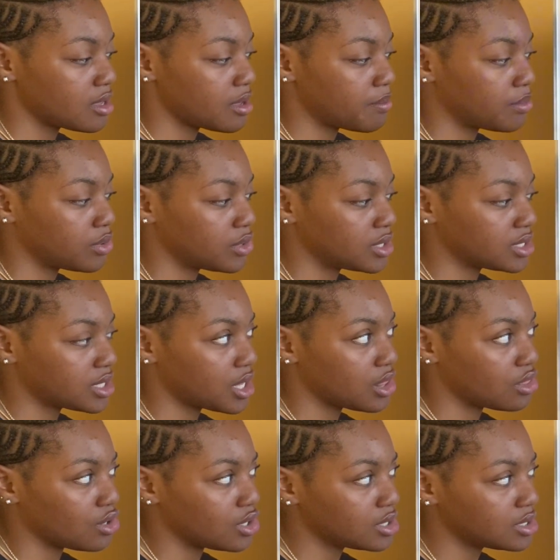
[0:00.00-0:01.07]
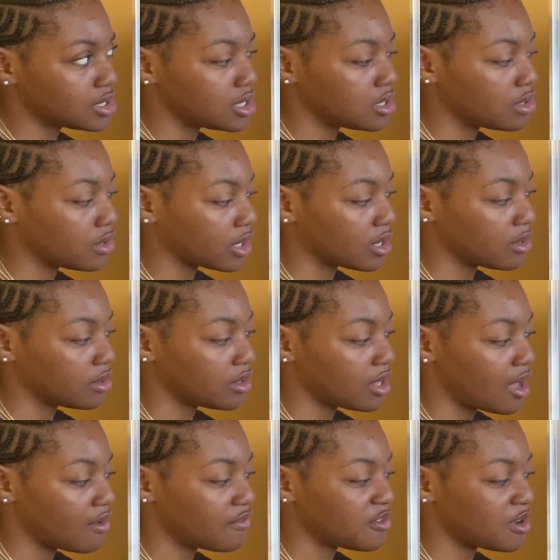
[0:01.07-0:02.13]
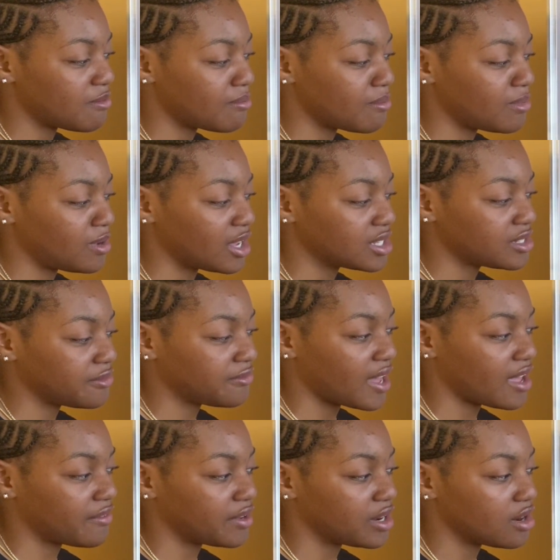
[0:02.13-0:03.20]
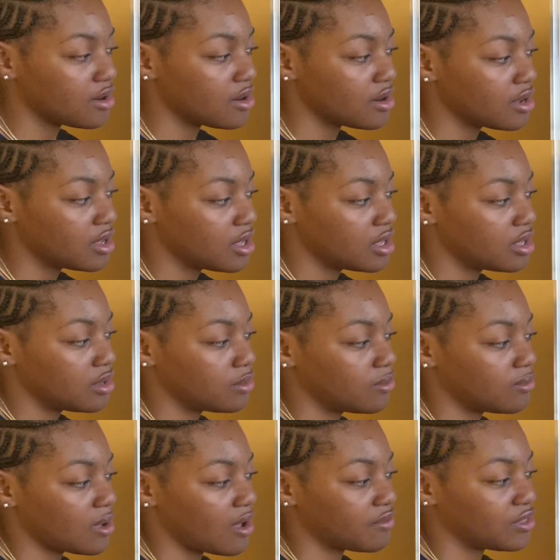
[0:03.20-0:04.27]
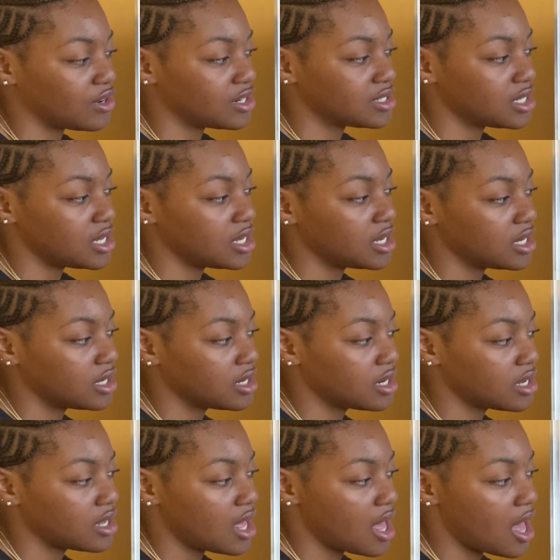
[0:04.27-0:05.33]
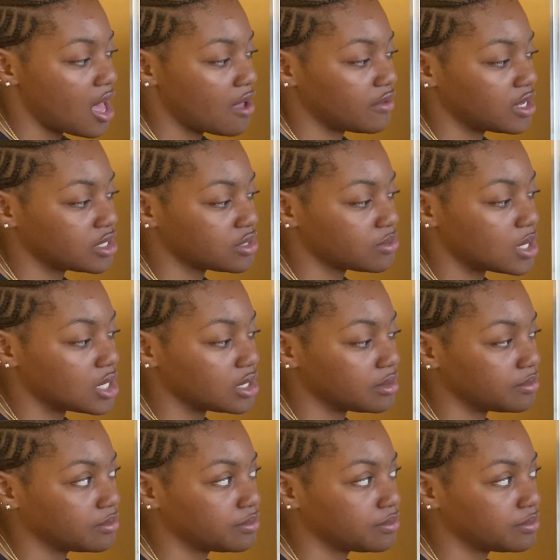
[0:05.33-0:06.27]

put 13, okay, have negative 5 here, have 13, have 81.